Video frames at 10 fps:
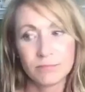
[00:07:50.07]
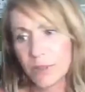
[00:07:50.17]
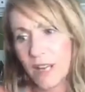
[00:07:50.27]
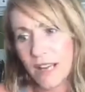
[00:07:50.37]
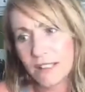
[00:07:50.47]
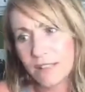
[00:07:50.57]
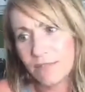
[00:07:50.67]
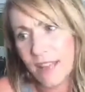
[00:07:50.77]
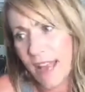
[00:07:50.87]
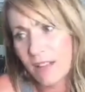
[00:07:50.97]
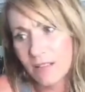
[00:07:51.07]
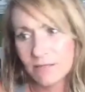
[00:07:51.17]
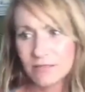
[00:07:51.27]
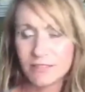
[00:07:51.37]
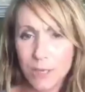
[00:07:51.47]
productive, yeah.
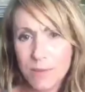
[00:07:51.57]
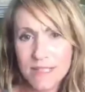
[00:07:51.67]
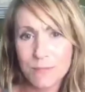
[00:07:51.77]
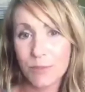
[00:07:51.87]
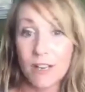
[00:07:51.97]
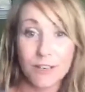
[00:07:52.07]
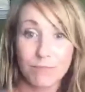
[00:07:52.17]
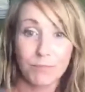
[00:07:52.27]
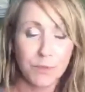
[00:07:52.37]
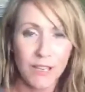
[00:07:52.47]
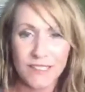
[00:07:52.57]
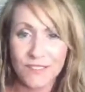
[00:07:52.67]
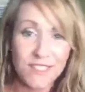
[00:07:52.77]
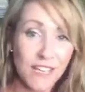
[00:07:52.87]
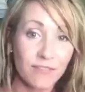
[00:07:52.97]
Could be some
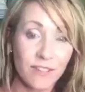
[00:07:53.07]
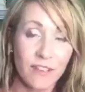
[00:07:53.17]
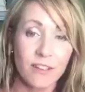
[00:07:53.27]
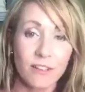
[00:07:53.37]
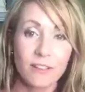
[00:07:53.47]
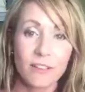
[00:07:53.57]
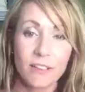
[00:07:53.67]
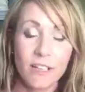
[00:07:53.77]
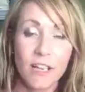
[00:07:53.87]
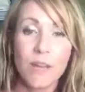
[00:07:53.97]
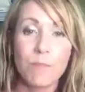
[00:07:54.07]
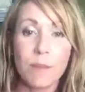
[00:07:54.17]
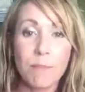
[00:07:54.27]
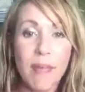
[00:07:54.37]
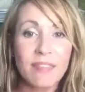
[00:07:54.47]
productive stuff in there.
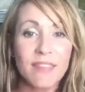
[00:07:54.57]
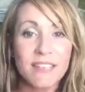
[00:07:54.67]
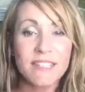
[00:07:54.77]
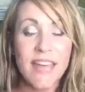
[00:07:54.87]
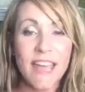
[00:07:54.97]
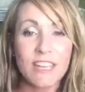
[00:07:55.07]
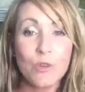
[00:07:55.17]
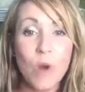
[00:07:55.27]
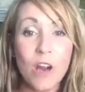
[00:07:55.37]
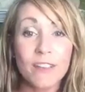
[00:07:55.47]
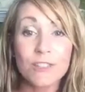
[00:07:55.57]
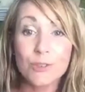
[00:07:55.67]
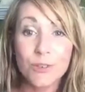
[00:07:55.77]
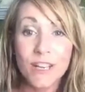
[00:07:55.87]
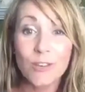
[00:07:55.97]
But main thing is that you are
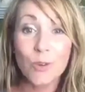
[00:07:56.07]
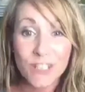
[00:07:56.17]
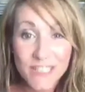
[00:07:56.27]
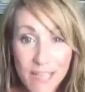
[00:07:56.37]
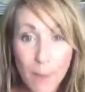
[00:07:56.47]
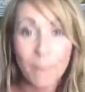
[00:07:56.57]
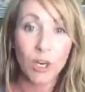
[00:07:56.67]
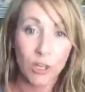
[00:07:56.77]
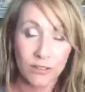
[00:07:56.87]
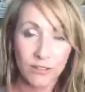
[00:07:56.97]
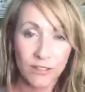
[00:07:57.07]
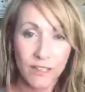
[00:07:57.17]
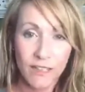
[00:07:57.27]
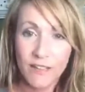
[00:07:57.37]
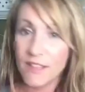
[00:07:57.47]
enjoying your summer.
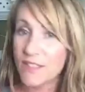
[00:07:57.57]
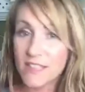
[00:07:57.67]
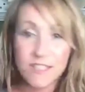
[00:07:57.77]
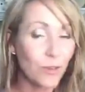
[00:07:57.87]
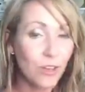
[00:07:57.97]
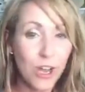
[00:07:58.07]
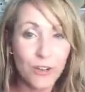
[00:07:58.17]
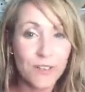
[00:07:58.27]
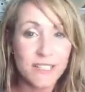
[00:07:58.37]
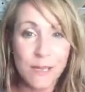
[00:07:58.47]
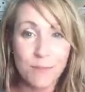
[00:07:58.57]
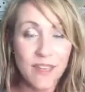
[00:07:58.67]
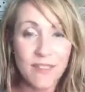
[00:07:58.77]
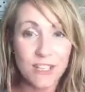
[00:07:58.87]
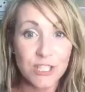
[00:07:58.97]
That this no longer is
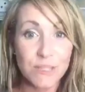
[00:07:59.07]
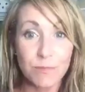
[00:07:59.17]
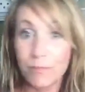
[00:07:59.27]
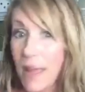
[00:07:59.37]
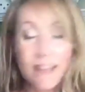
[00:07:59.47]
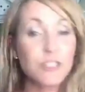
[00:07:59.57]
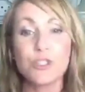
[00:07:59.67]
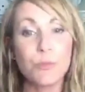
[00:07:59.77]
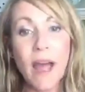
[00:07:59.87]
something that just passes you